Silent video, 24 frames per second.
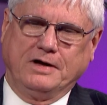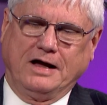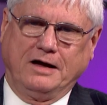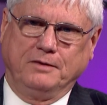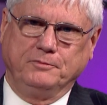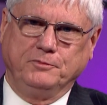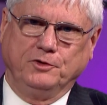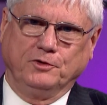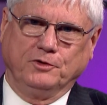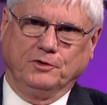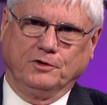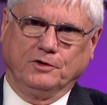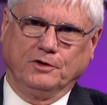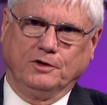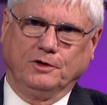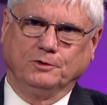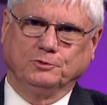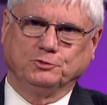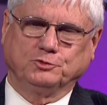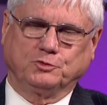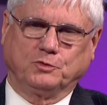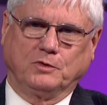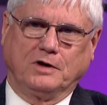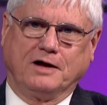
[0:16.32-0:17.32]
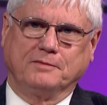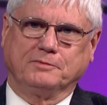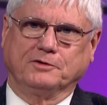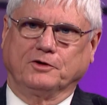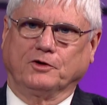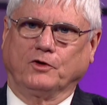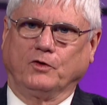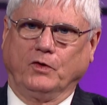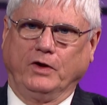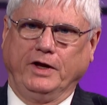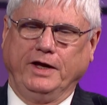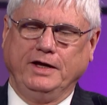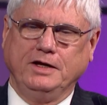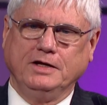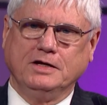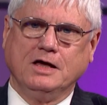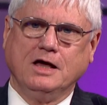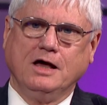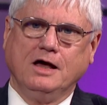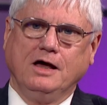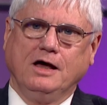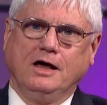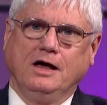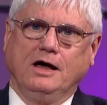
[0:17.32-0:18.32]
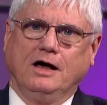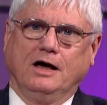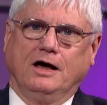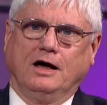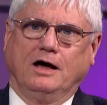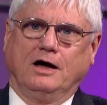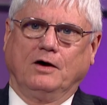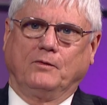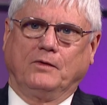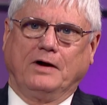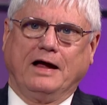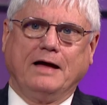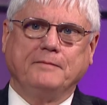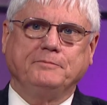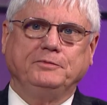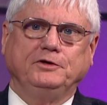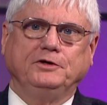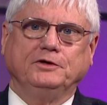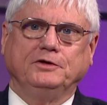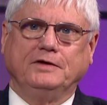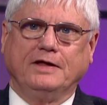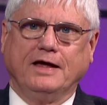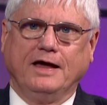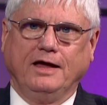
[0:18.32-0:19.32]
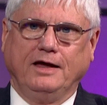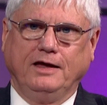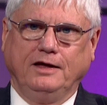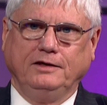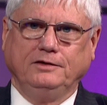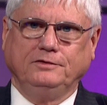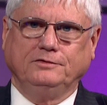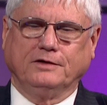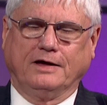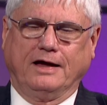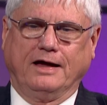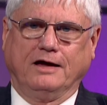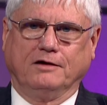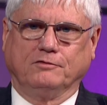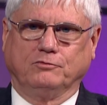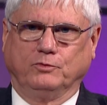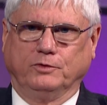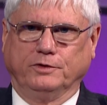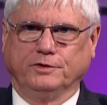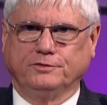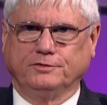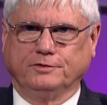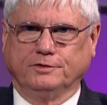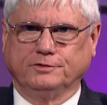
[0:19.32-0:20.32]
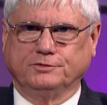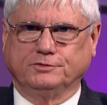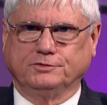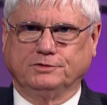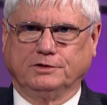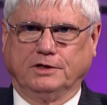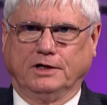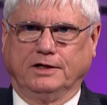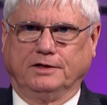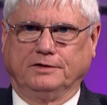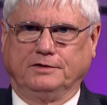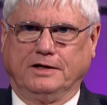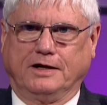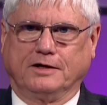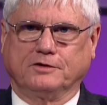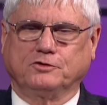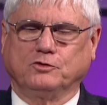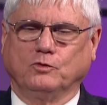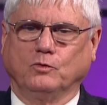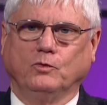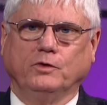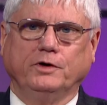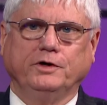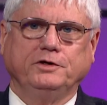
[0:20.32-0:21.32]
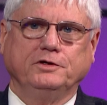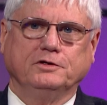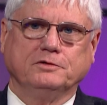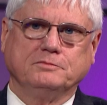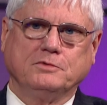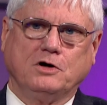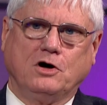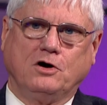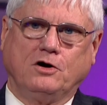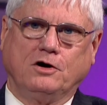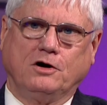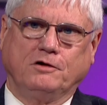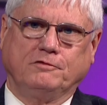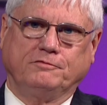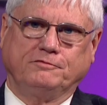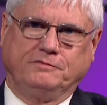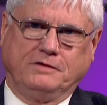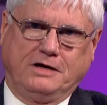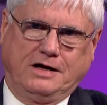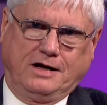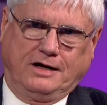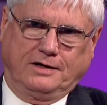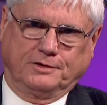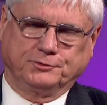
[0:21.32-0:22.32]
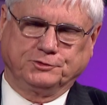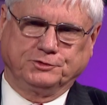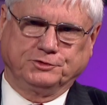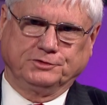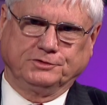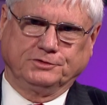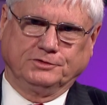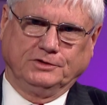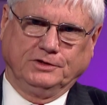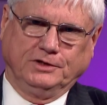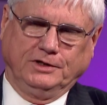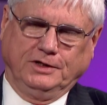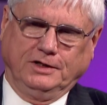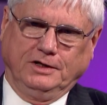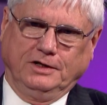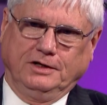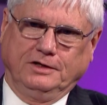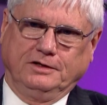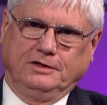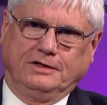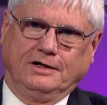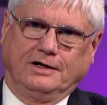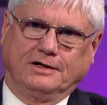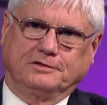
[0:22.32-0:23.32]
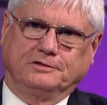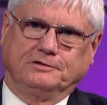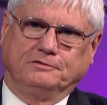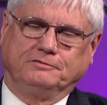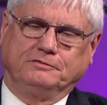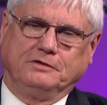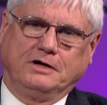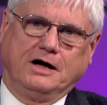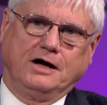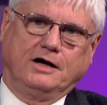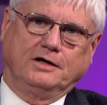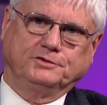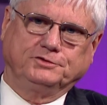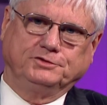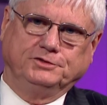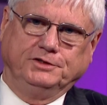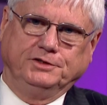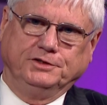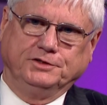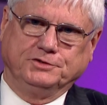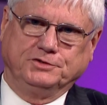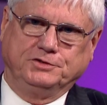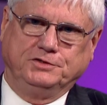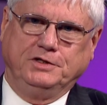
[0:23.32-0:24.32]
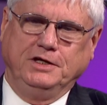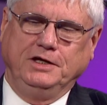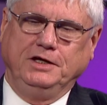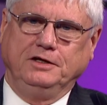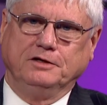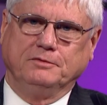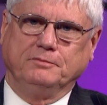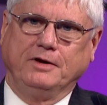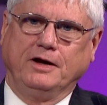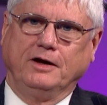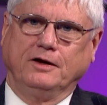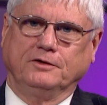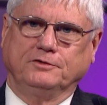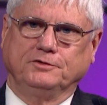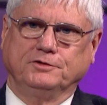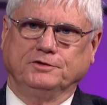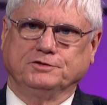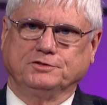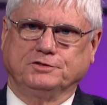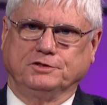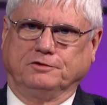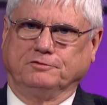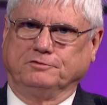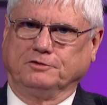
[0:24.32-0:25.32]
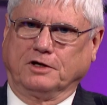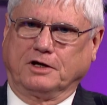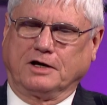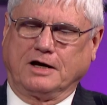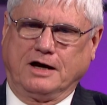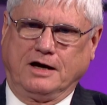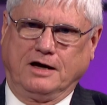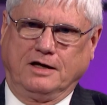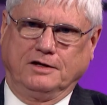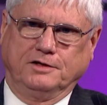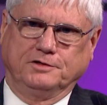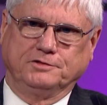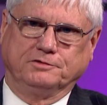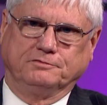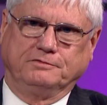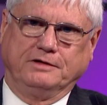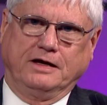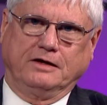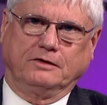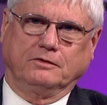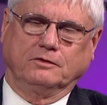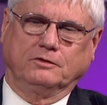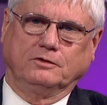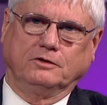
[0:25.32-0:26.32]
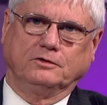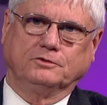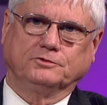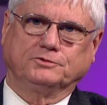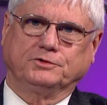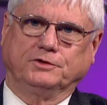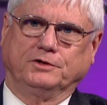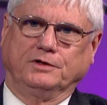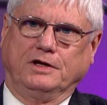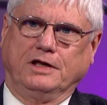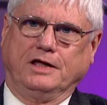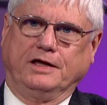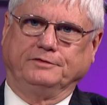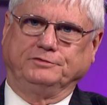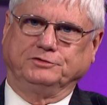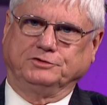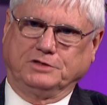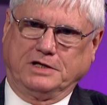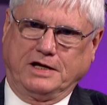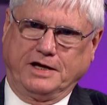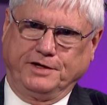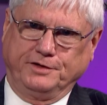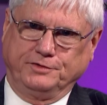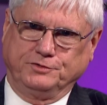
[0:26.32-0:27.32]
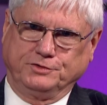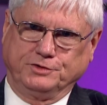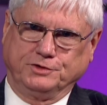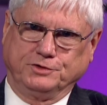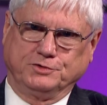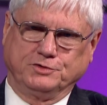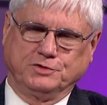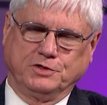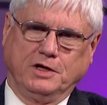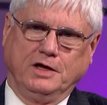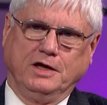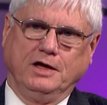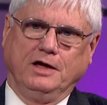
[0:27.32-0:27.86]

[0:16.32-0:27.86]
I'm your host, Robert Green. We're happy today to have with us Dr. William R. Fox. Dr. Fox is Dean Emeritus of the College of Agriculture and Life Sciences